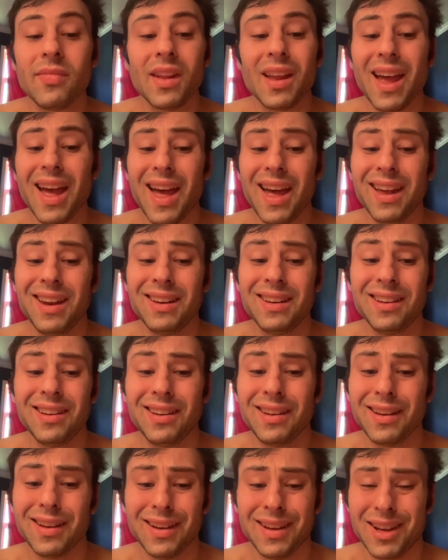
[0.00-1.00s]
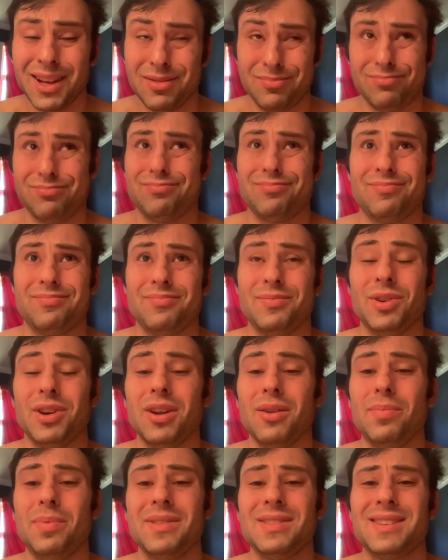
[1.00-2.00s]
and put
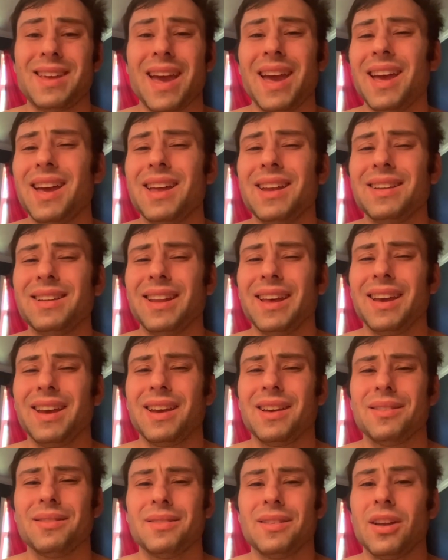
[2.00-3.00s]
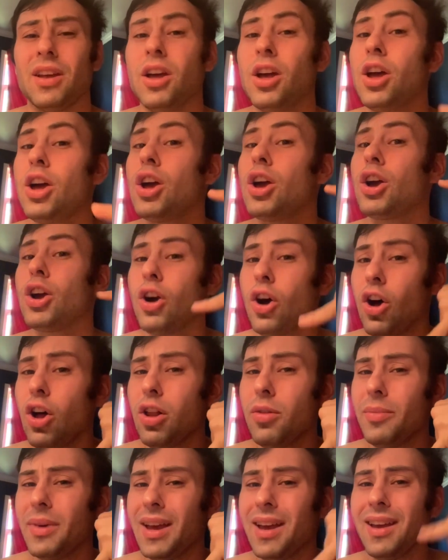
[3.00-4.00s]
up his hand, like, call
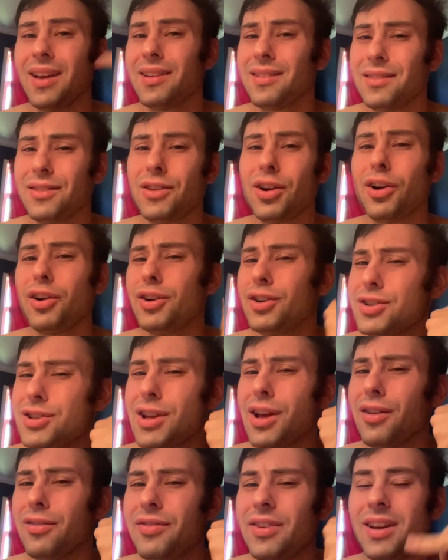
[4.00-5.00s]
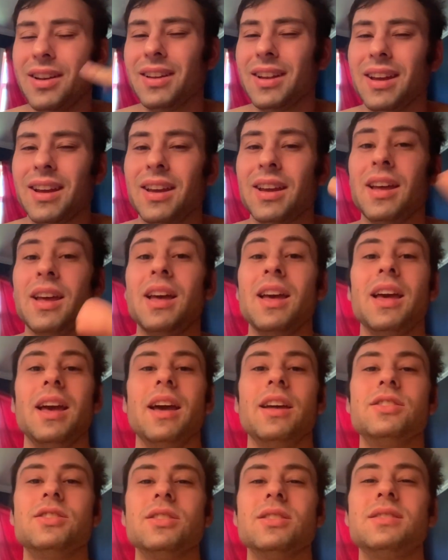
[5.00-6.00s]
me, turn yourself in. Like,
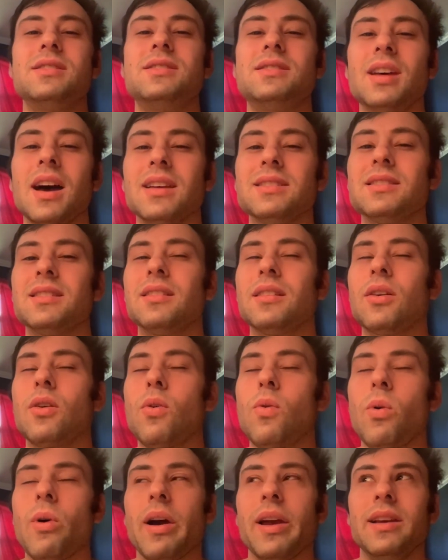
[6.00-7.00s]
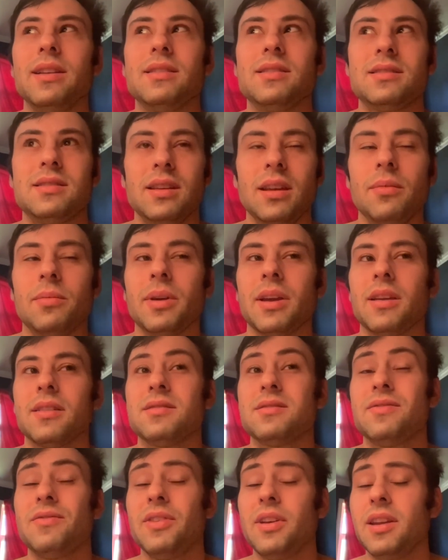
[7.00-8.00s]
it just doesn't quite seem like
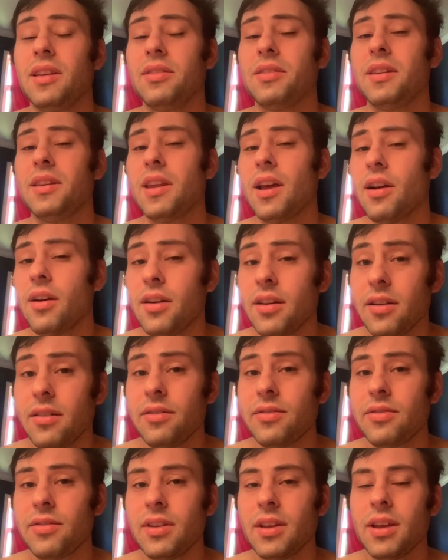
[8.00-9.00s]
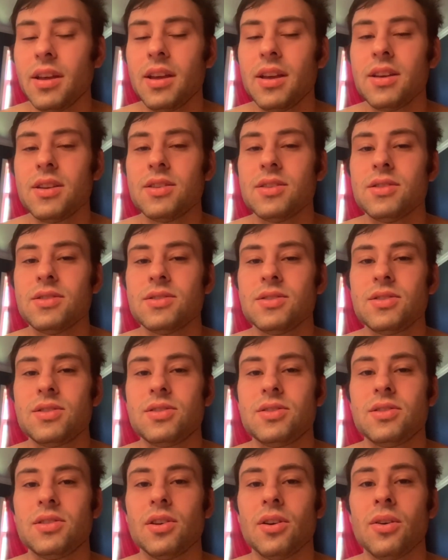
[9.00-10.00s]
it's fitting the narrative.
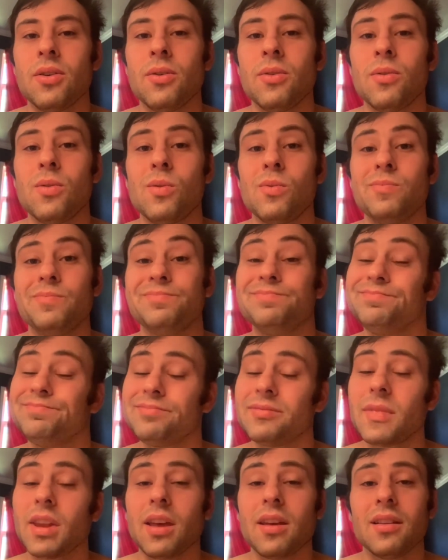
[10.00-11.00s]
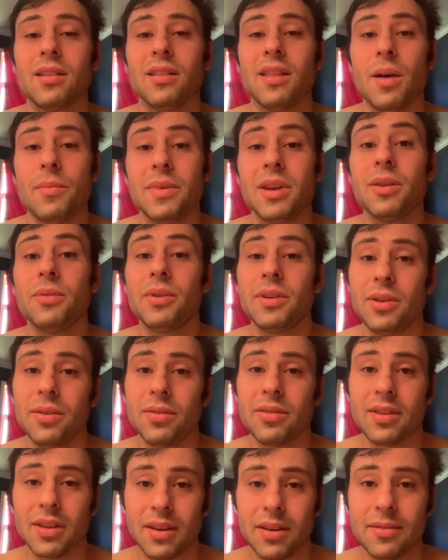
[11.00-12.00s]
So, let me know what you
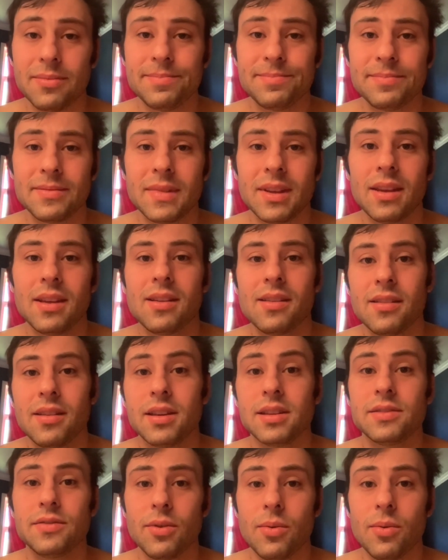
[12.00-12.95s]
think. Thanks for